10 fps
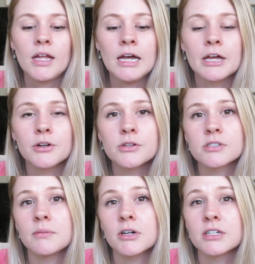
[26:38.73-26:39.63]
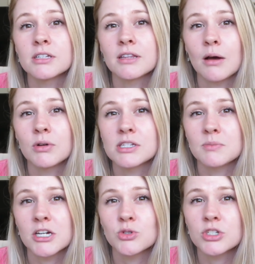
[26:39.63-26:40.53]
I don't use that one as
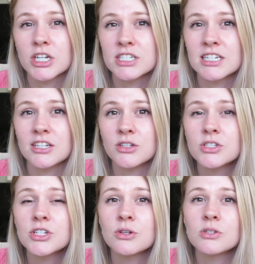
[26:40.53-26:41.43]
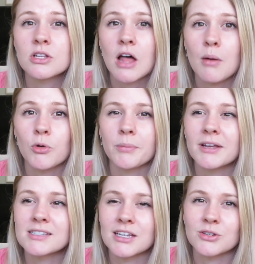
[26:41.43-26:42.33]
much, which I did used to use a lot more
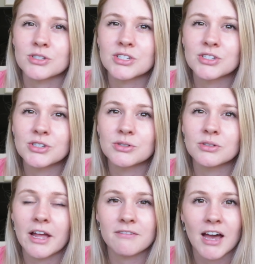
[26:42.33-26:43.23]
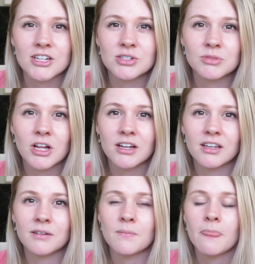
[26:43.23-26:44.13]
because I used to do like fashion
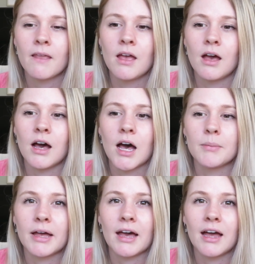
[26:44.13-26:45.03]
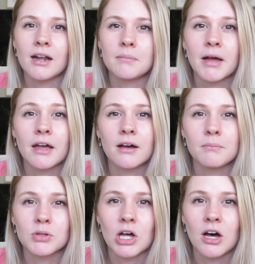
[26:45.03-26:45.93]
blogging. I had my
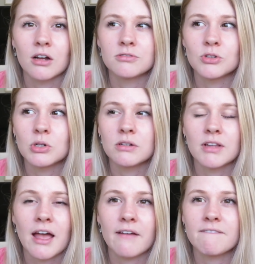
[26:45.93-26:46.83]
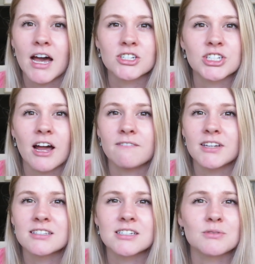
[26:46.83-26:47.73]
blog full of like fashion
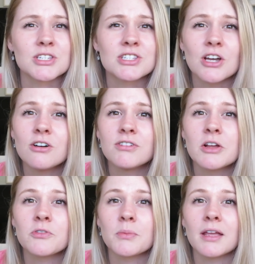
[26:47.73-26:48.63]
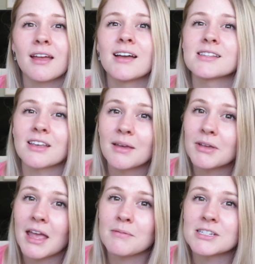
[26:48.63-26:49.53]
outfits, and it was so fun for me until I
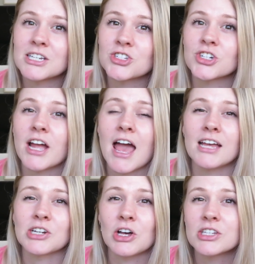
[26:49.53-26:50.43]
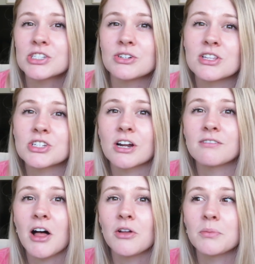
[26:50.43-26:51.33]
became a teacher and all the students started
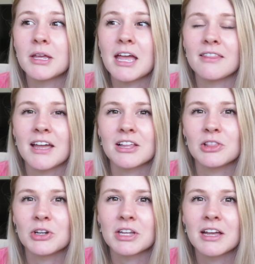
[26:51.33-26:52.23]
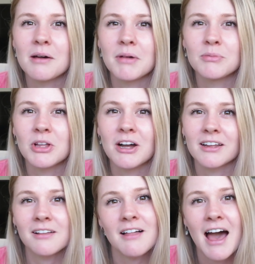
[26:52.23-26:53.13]
following me and like looking up my blog
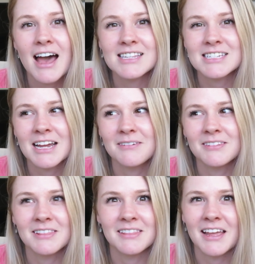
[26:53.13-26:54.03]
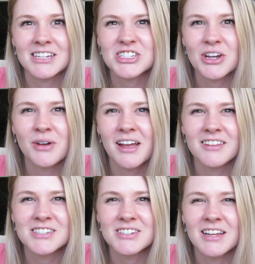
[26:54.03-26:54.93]
in class, and I'm like showing
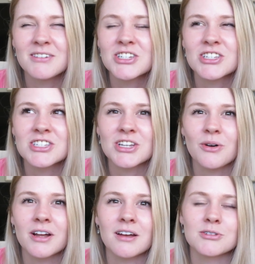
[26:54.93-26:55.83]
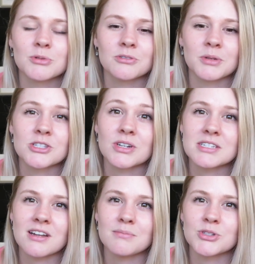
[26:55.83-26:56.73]
other students. It was just so uncomfortable for me, so I
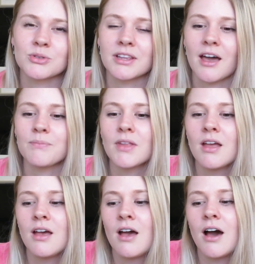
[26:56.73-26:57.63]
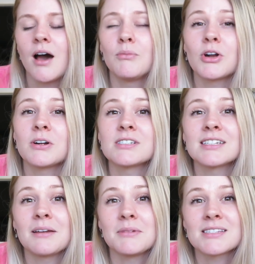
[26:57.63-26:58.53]
stopped doing that. But
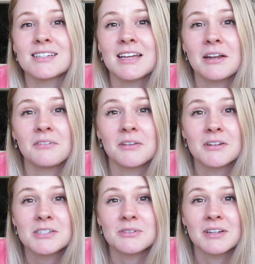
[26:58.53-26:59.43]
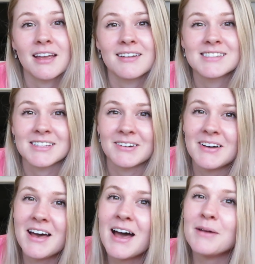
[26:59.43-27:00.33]
honestly, I miss it and I really want to do it again, so
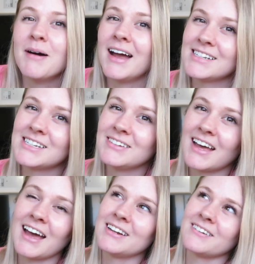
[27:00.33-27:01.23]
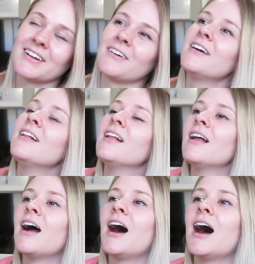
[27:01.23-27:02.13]
I might do that. I don't know.
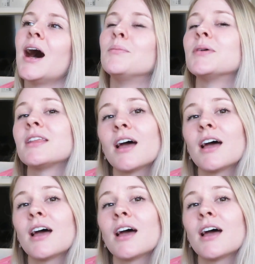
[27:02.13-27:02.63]
But the